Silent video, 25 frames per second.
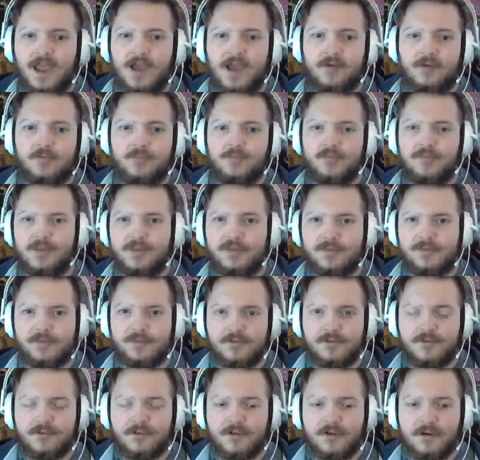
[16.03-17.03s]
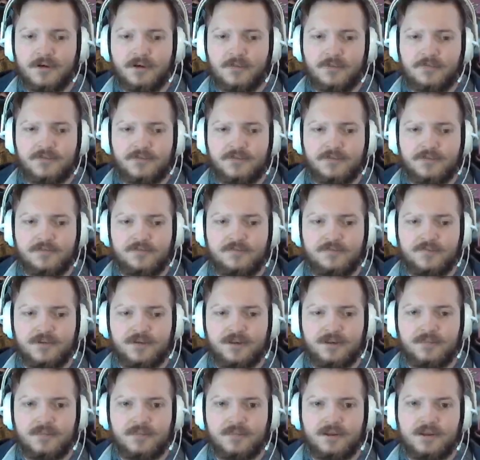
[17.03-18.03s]
to play certain comps, but
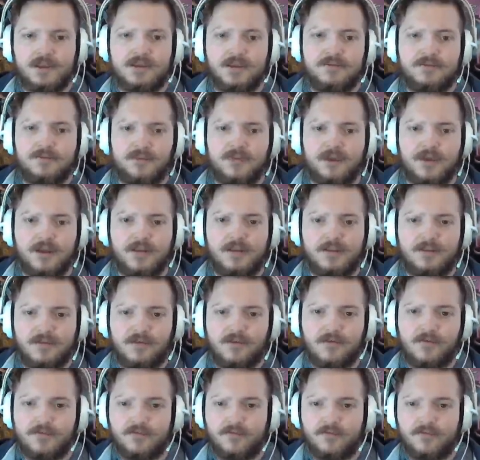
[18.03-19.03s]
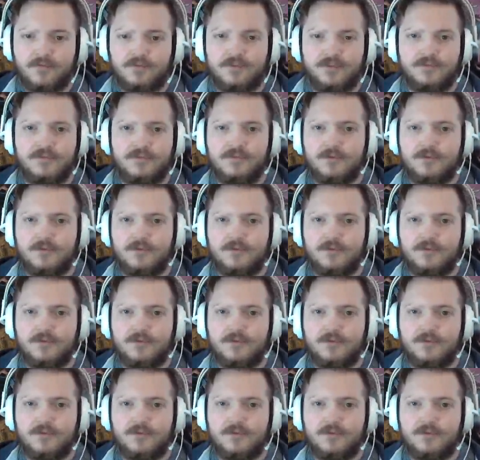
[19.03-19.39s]
I'm going to give you kind of the overview,